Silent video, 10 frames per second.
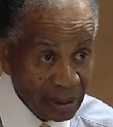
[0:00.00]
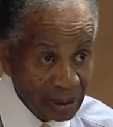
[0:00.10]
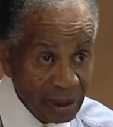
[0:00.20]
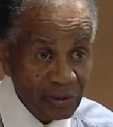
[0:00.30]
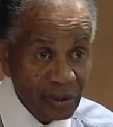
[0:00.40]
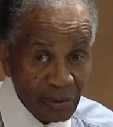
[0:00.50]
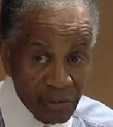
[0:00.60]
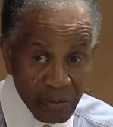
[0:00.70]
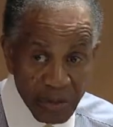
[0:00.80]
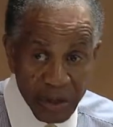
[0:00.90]
These are
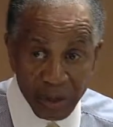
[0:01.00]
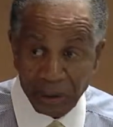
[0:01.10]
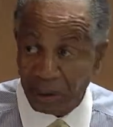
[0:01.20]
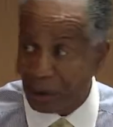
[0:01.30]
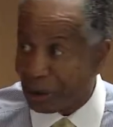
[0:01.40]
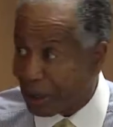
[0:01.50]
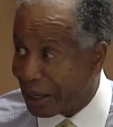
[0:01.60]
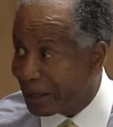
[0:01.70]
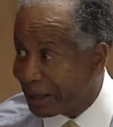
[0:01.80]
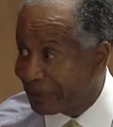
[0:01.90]
real,
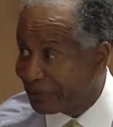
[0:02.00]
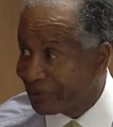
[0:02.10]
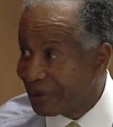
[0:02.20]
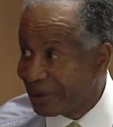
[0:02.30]
live